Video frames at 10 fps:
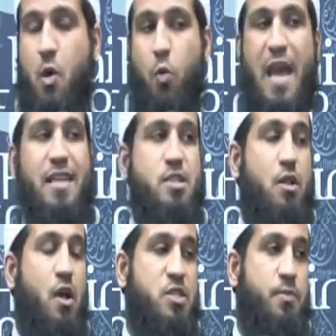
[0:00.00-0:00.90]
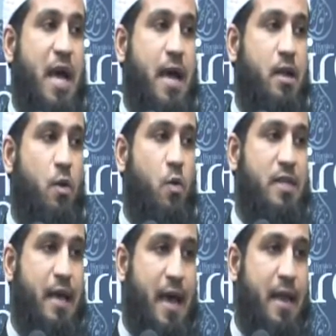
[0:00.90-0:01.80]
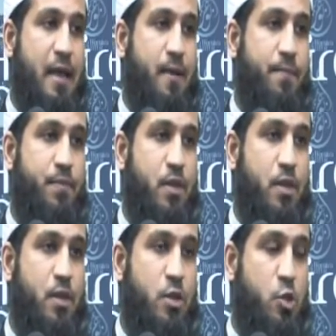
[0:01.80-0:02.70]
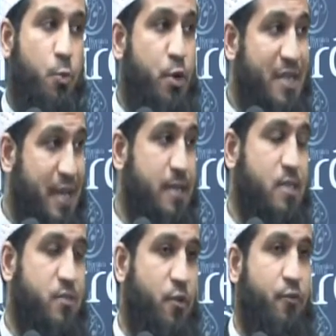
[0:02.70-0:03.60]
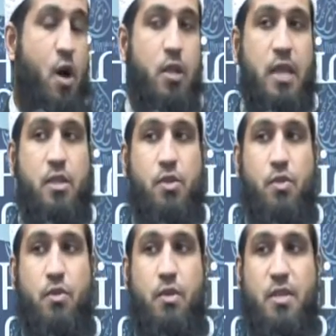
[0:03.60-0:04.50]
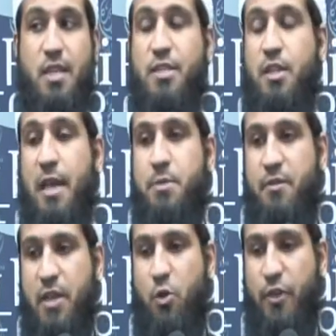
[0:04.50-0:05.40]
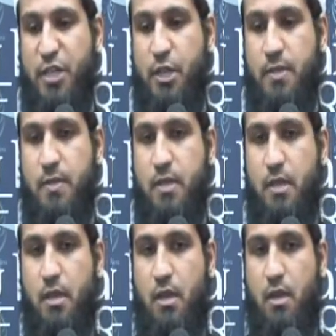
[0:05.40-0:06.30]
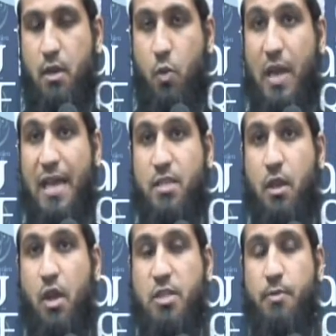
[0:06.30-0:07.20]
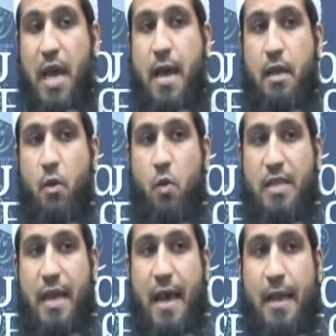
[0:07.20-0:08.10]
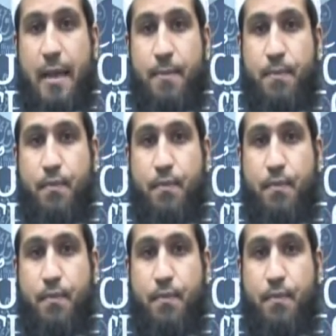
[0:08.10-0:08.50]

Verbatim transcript: We ask Allah subhanahu wa ta'ala to protect us from falling into such types of innovations. We ask Allah subhanahu wa ta'ala